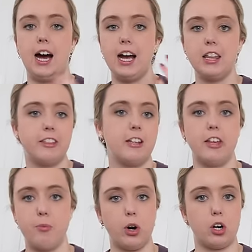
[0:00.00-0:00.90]
I think
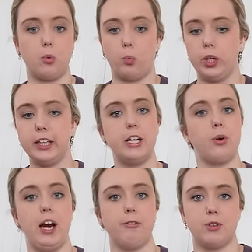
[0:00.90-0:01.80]
they work really
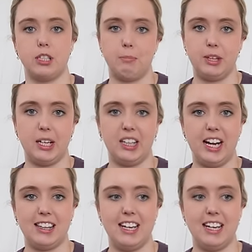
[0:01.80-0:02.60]
great for something like